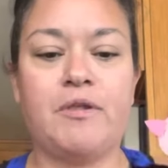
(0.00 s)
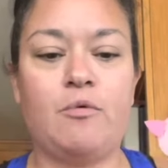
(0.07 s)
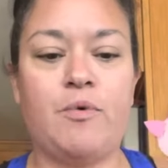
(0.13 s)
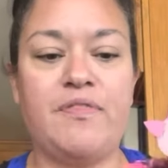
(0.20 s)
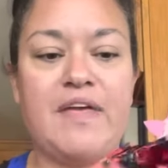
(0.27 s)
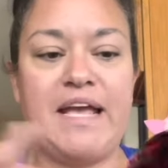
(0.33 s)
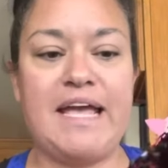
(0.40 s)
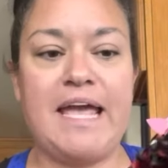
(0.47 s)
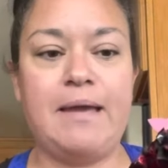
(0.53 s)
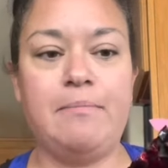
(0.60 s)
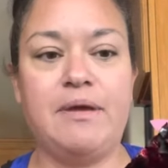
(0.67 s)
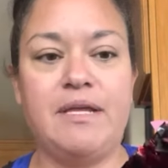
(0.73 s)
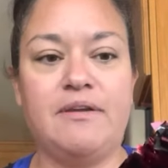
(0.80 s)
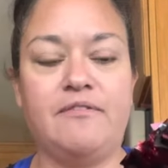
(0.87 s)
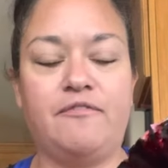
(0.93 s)
When they came
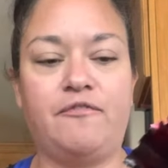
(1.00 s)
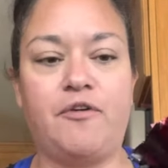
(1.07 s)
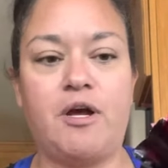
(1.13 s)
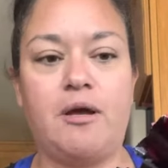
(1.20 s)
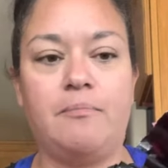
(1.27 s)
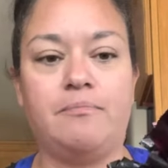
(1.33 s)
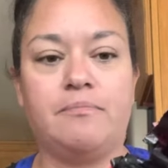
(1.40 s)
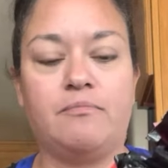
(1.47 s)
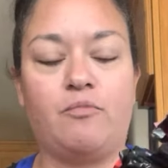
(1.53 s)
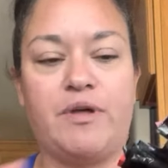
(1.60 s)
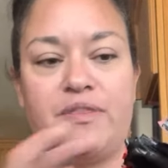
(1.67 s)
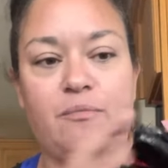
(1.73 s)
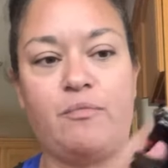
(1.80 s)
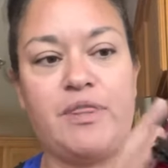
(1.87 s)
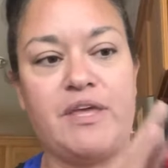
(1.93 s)
in from, when
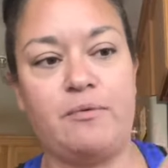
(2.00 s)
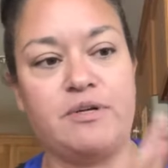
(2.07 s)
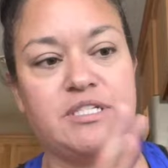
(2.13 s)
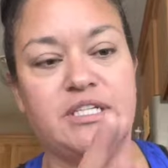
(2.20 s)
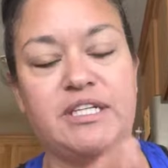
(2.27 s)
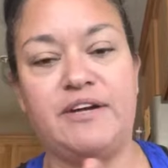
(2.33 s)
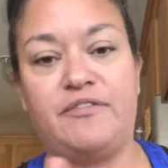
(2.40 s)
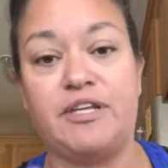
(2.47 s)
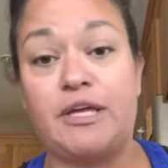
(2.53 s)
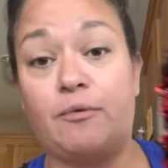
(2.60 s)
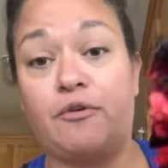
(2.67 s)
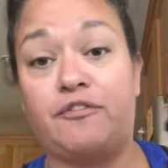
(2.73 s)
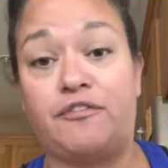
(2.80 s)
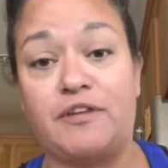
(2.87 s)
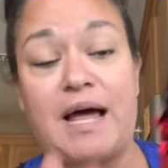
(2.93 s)
they were delivered, they
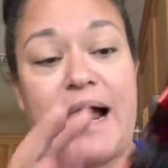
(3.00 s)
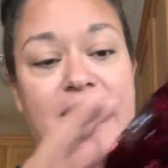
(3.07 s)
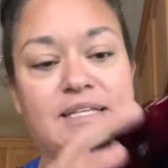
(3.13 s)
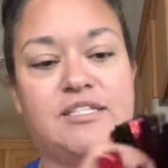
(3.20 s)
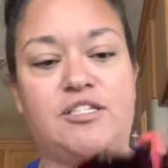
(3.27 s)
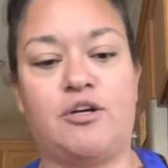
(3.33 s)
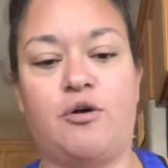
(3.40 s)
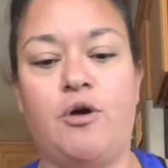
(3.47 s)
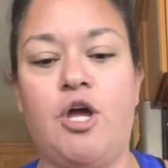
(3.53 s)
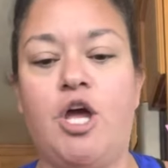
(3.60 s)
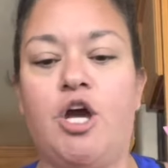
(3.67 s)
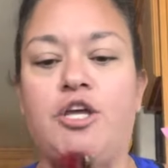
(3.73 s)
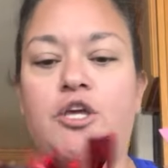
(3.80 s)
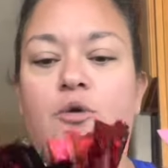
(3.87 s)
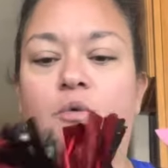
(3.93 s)
were flat. So
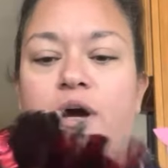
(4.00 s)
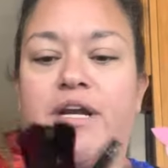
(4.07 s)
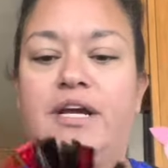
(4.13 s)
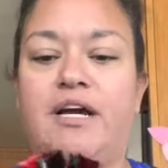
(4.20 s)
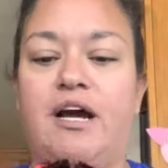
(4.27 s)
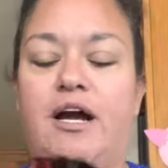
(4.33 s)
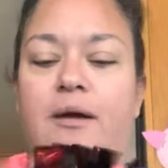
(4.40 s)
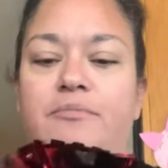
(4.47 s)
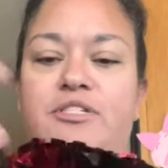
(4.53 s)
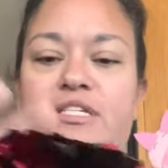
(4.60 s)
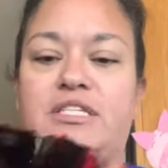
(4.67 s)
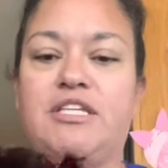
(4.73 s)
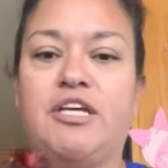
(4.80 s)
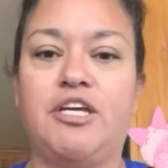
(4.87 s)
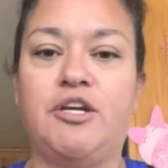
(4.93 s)
you want to
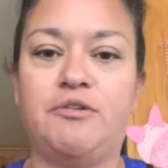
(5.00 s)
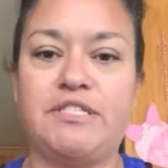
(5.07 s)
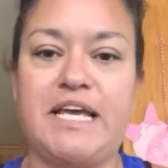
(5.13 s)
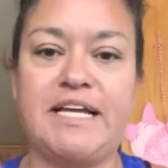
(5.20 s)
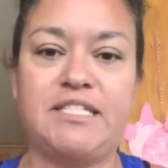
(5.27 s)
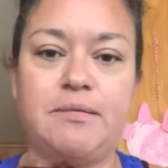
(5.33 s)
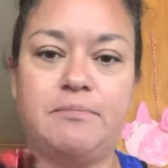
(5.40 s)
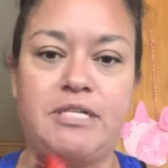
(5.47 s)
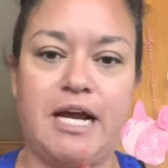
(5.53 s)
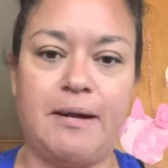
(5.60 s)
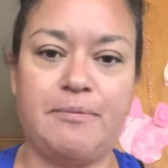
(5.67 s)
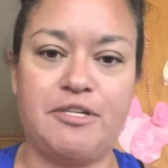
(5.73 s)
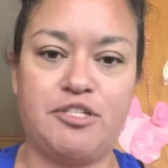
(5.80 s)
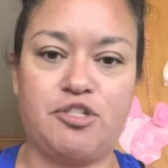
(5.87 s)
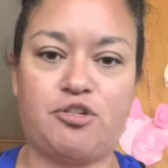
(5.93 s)
just, you know, take some time
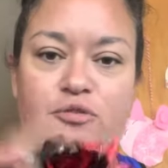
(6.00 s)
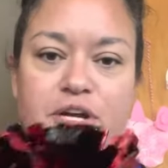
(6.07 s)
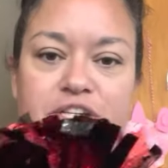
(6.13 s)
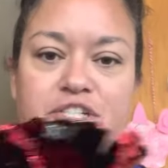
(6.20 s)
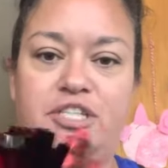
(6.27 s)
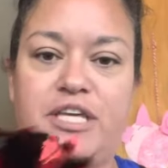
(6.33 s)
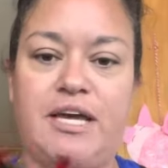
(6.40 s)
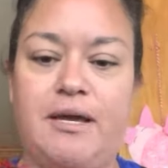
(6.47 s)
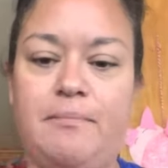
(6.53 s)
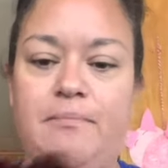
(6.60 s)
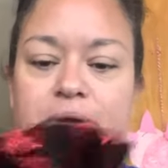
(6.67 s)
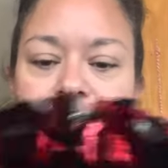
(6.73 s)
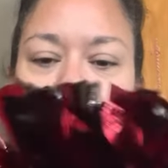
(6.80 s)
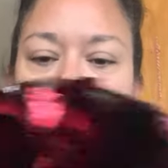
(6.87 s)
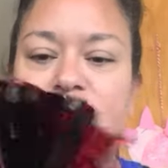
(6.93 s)
to scrunch them
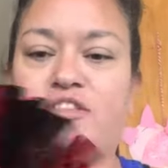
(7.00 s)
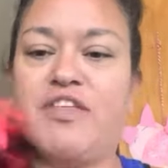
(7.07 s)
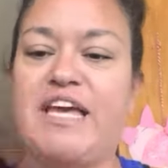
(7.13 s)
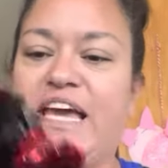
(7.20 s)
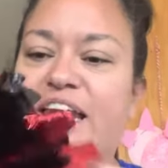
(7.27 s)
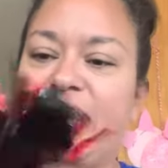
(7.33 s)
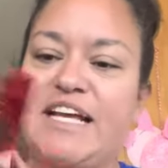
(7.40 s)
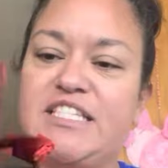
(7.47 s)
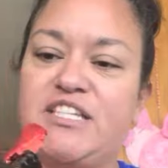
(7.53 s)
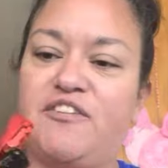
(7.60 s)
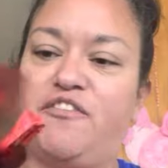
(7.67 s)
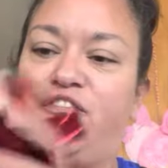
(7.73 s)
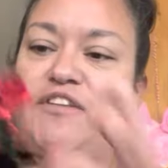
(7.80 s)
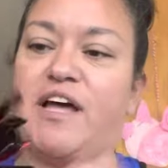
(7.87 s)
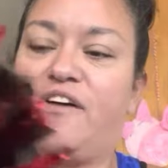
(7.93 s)
so they get nice and
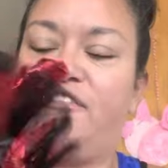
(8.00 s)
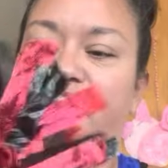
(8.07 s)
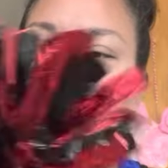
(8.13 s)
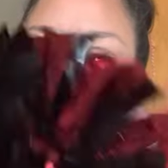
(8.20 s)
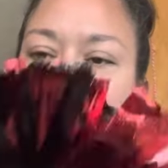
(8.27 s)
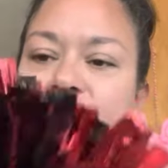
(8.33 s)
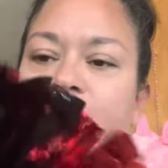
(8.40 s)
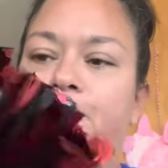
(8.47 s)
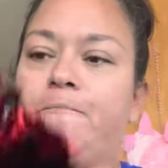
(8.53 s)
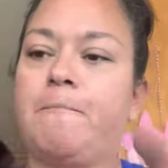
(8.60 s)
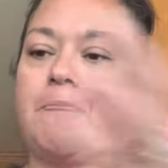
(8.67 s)
fluffy.